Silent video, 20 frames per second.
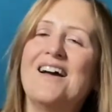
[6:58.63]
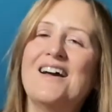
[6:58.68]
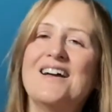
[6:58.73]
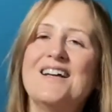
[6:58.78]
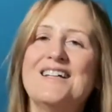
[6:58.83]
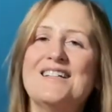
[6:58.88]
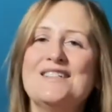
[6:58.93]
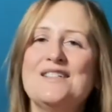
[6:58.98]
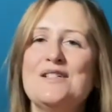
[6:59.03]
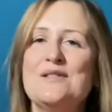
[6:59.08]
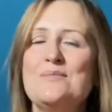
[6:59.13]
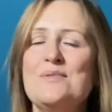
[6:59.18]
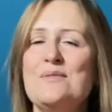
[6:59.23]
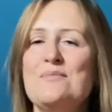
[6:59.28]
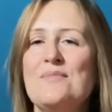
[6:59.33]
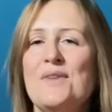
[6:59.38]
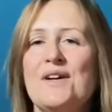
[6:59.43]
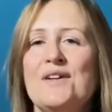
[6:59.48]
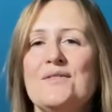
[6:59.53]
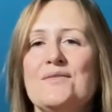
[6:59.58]
And just be
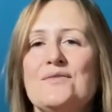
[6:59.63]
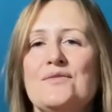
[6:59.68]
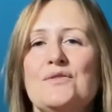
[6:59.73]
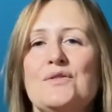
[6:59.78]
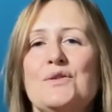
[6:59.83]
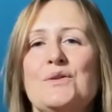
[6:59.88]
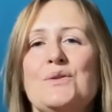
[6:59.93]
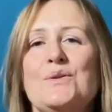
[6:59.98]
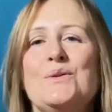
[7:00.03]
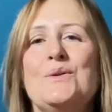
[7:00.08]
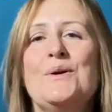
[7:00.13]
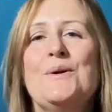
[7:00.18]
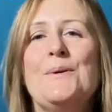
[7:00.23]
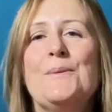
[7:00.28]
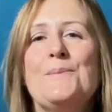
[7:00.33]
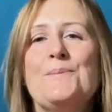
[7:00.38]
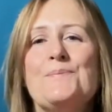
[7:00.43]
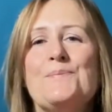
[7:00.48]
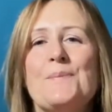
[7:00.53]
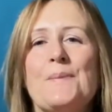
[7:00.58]
mindful,
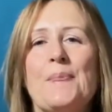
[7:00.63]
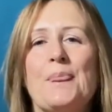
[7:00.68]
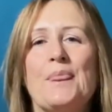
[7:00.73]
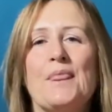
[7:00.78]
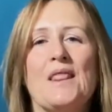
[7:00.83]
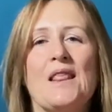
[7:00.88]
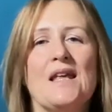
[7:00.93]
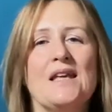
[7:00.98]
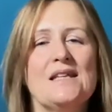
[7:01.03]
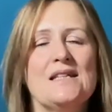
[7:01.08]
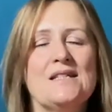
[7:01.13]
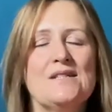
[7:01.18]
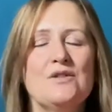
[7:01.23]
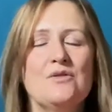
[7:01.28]
is your